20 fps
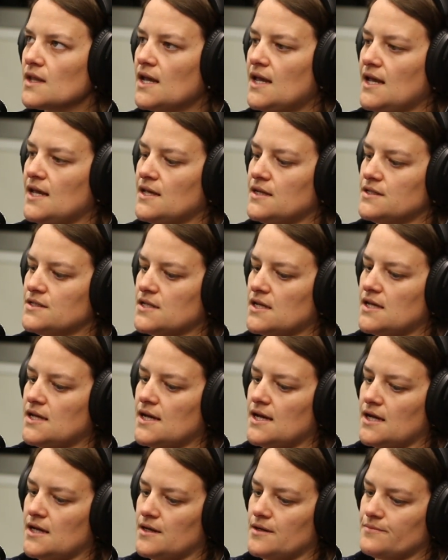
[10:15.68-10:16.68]
And
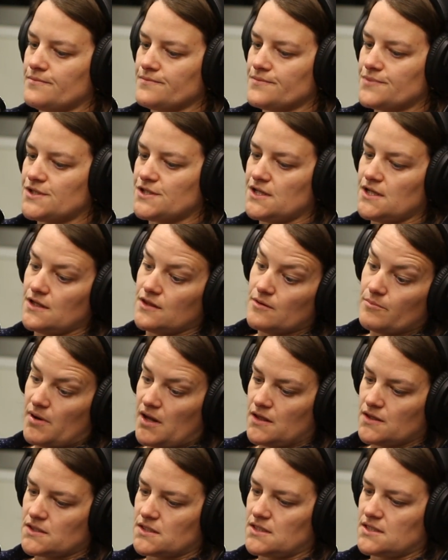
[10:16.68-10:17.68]
seeing the
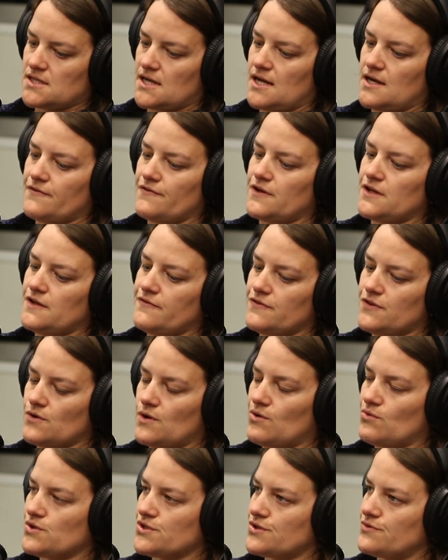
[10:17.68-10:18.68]
policy side of it, even though
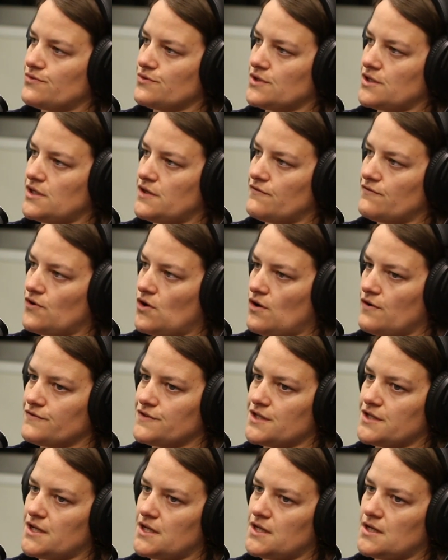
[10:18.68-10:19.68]
I wasn't really involved
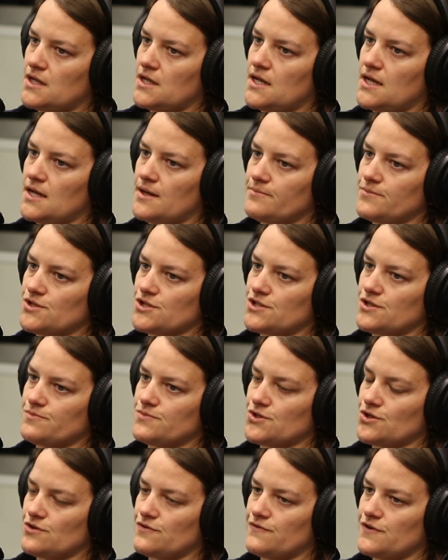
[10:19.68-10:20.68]
in it, just
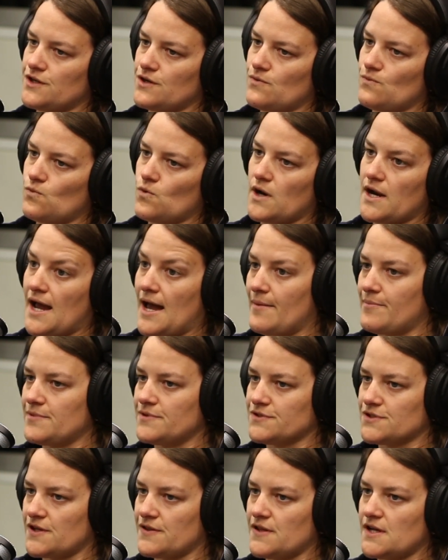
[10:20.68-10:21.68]
observing what
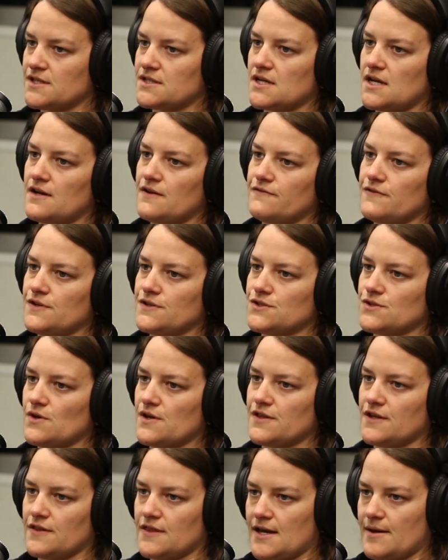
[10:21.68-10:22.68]
happens on that side of it. So I
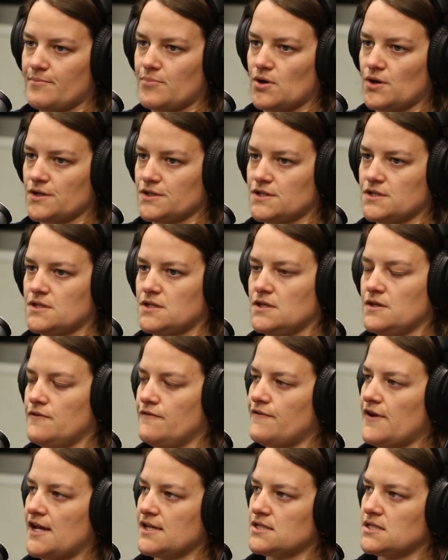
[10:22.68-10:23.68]
think that part's
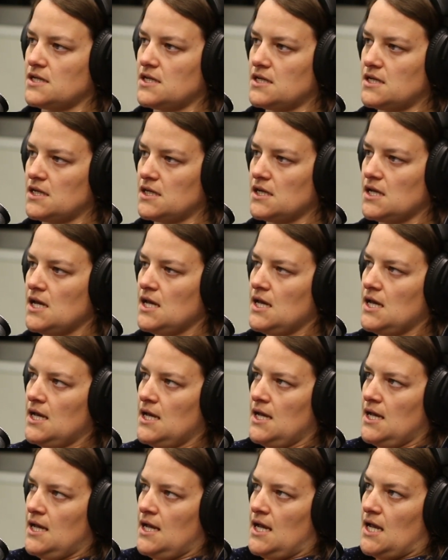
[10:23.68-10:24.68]
fascinating.
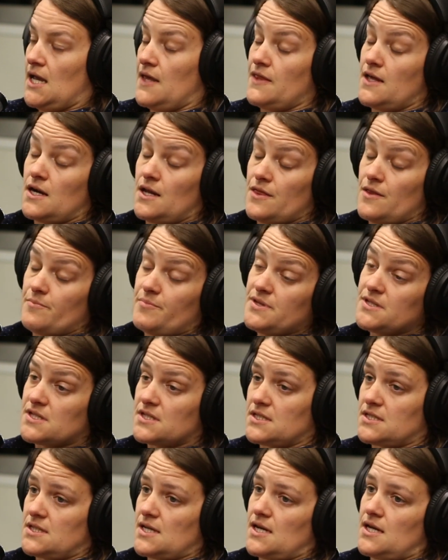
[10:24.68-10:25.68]
And then on the
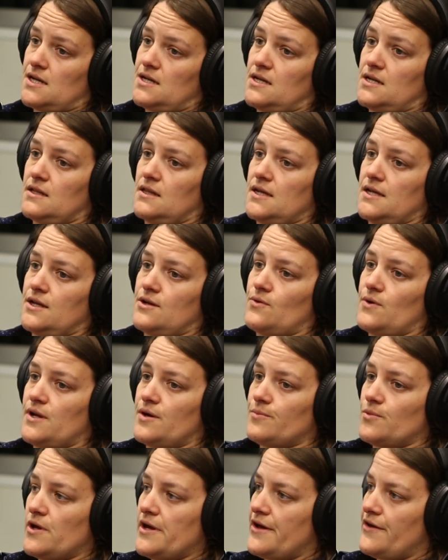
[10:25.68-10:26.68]
business side at Elanco
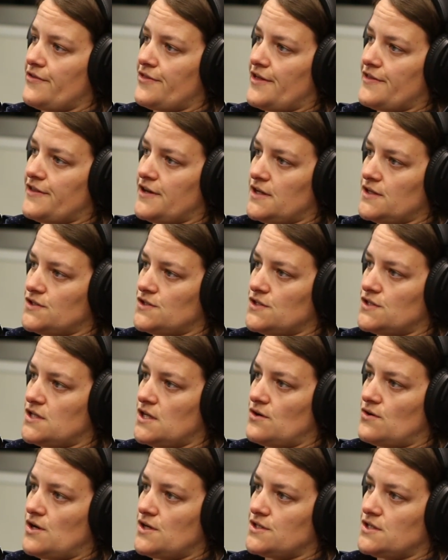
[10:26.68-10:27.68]
Animal Health, I think it's just
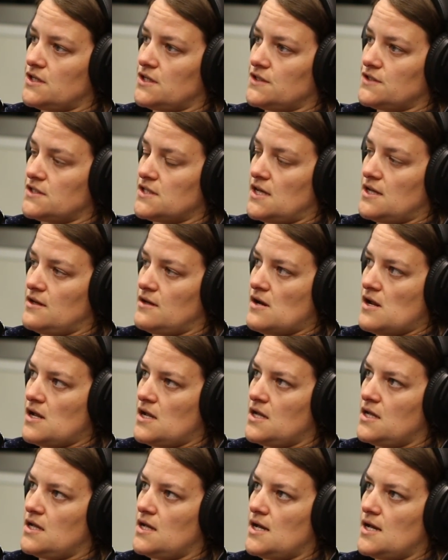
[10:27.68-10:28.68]
interesting as then,
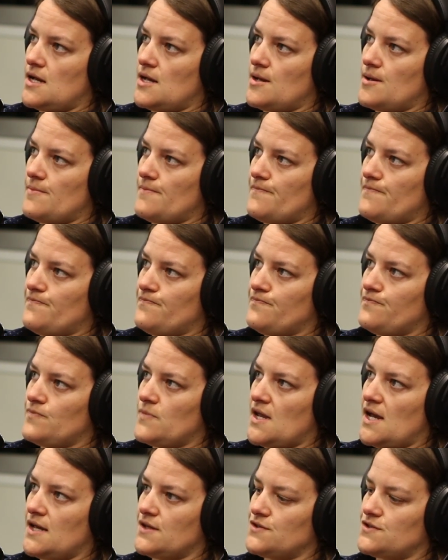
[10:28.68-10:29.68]

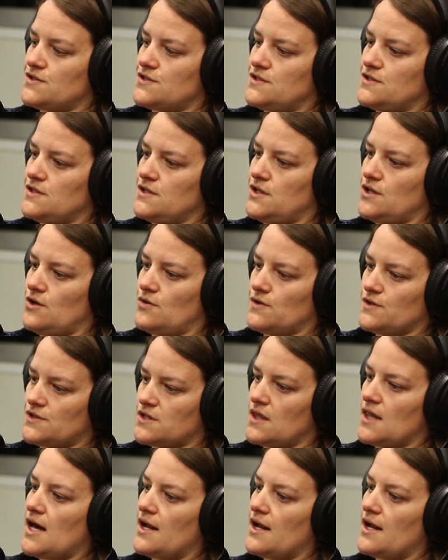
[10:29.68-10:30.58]
as you know, as a